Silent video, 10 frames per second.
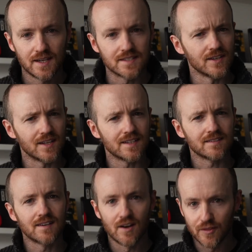It's not
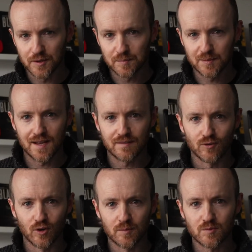like other
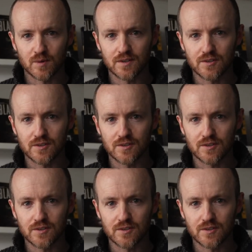platforms where they're